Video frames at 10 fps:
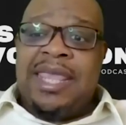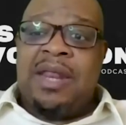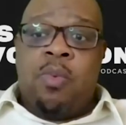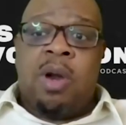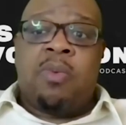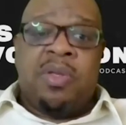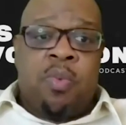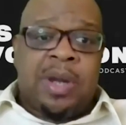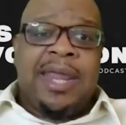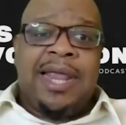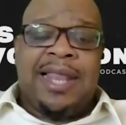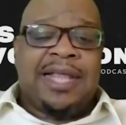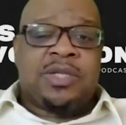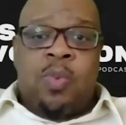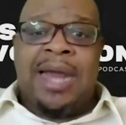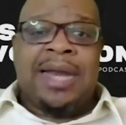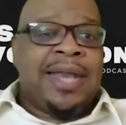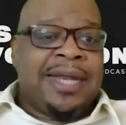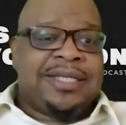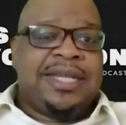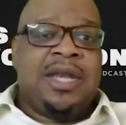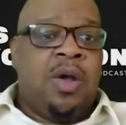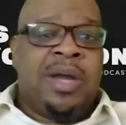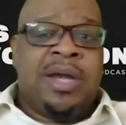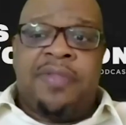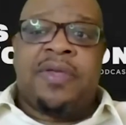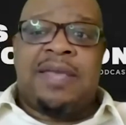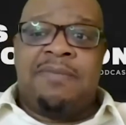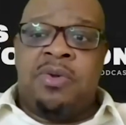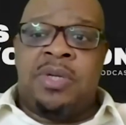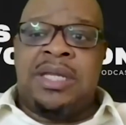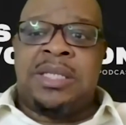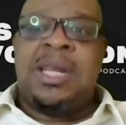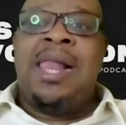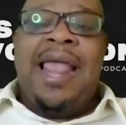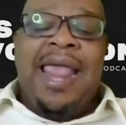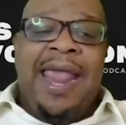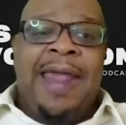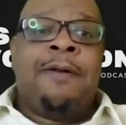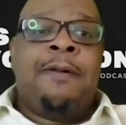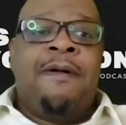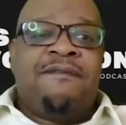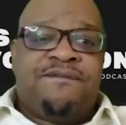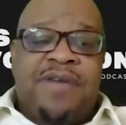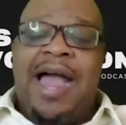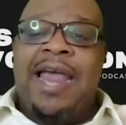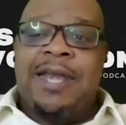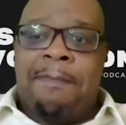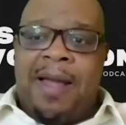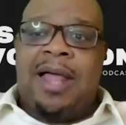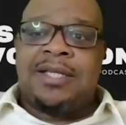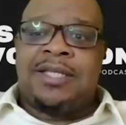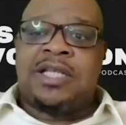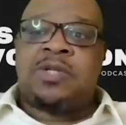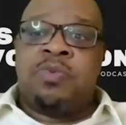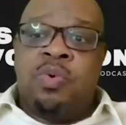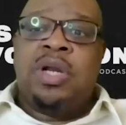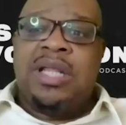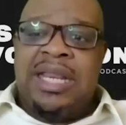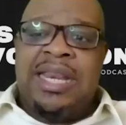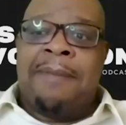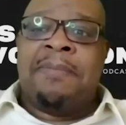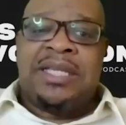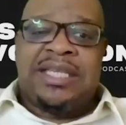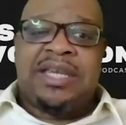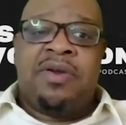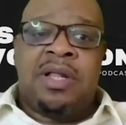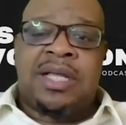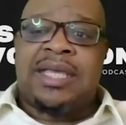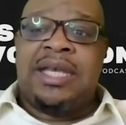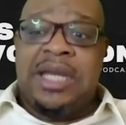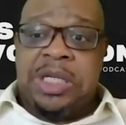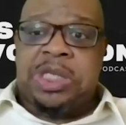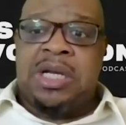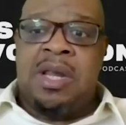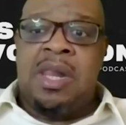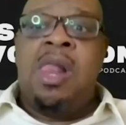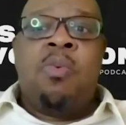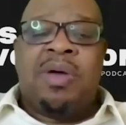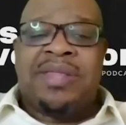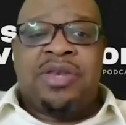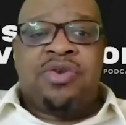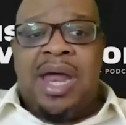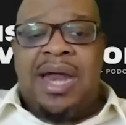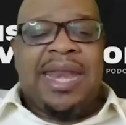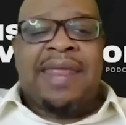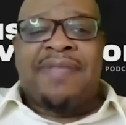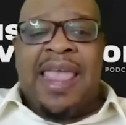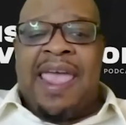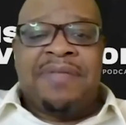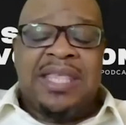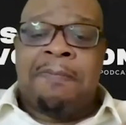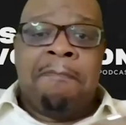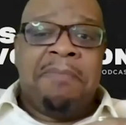can work with working class white, Latino, and other communities and find a politics rooted in their material condition where they do not have to have these